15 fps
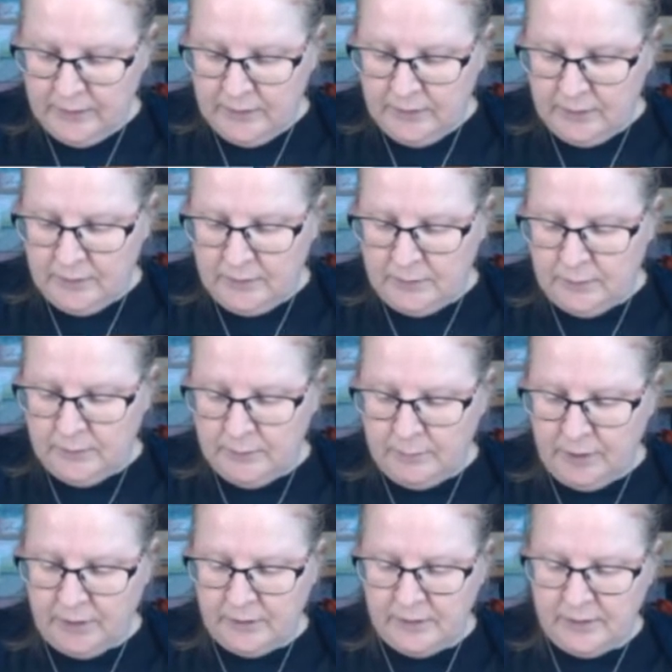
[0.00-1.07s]
Oh,
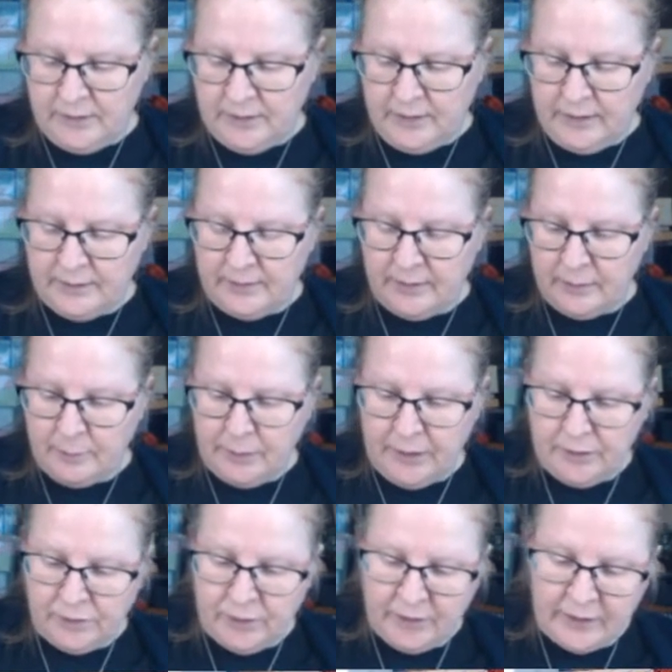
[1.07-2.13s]
Marcus is saying set up Patreon.